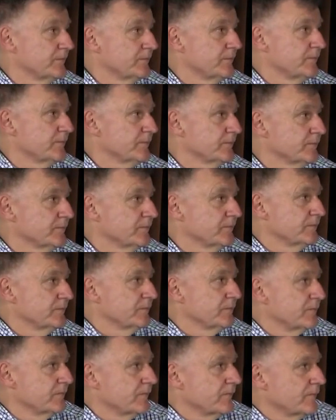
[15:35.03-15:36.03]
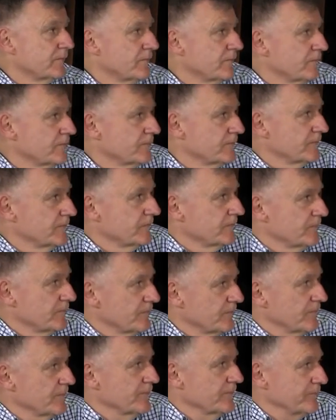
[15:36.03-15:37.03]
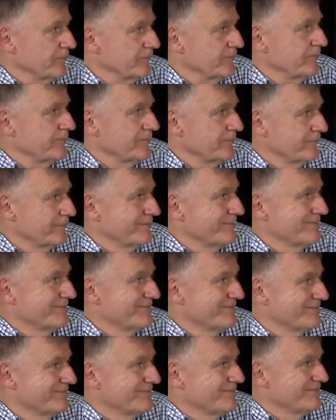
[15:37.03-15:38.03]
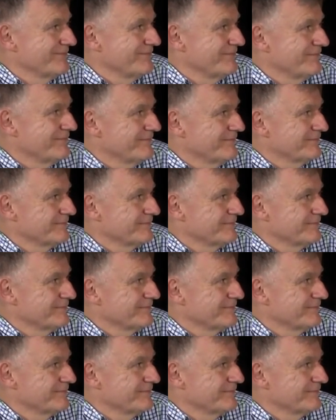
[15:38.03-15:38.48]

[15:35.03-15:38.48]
(not speaking)